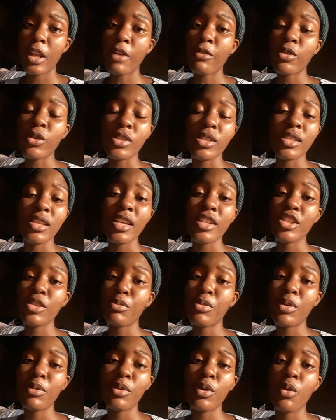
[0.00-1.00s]
For
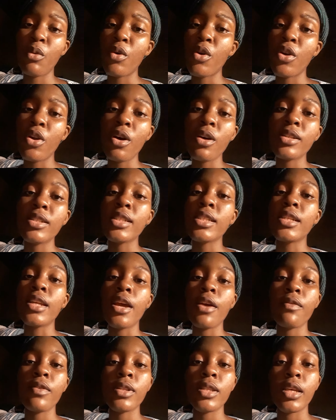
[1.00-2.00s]
such people will not
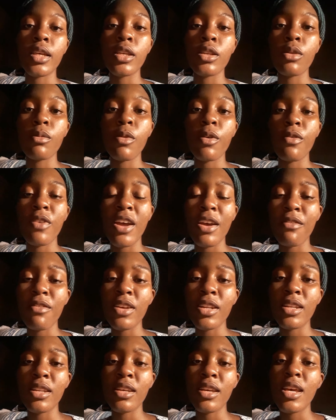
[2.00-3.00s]
inherit the kingdom of
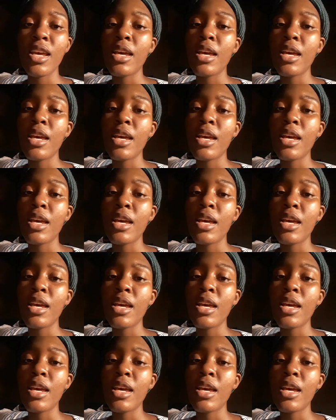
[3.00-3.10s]
heaven.